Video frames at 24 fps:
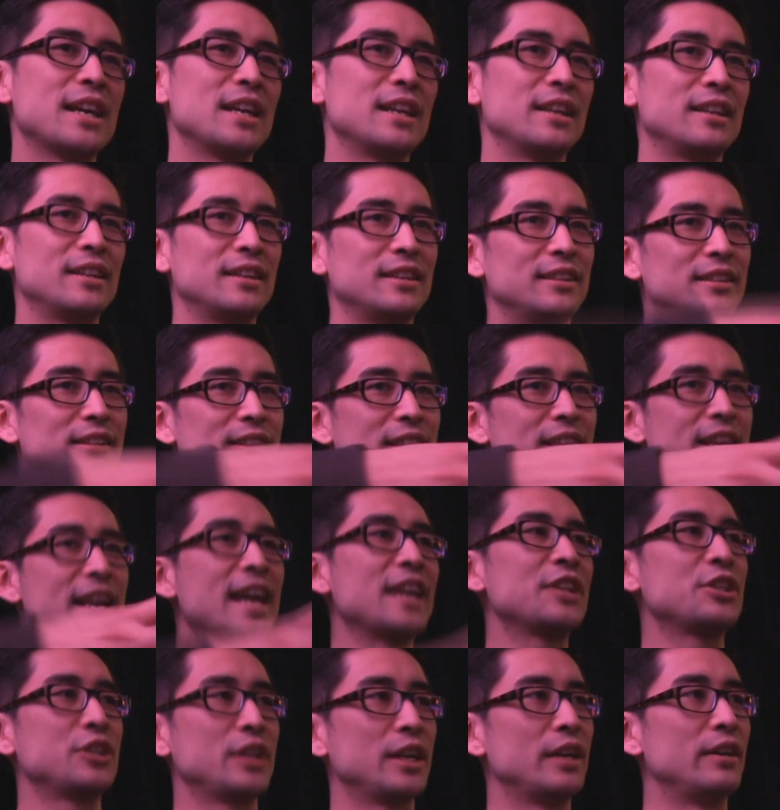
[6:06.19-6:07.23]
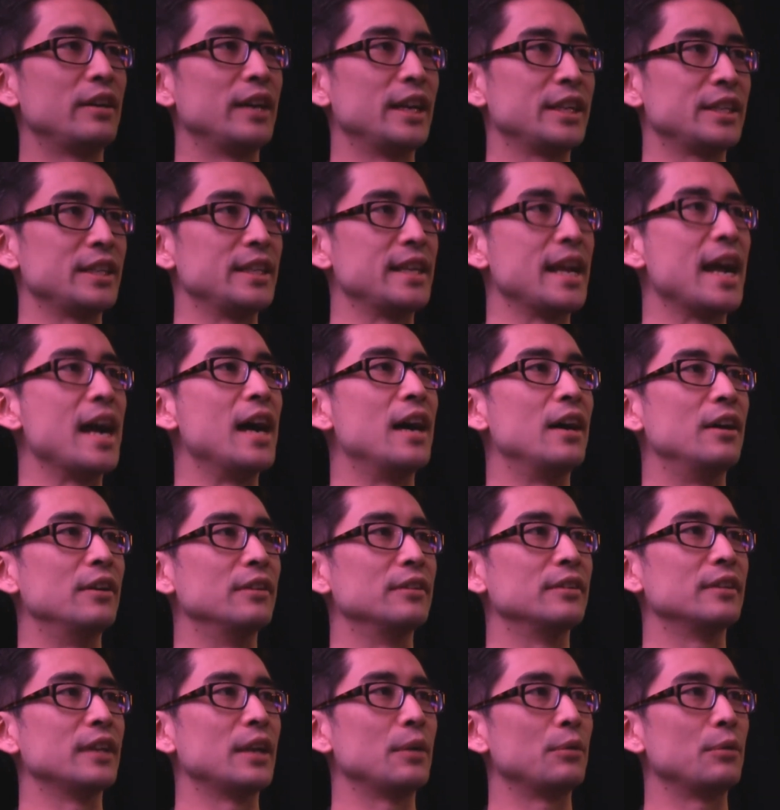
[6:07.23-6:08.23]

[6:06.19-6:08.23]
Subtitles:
kind of the next generation down.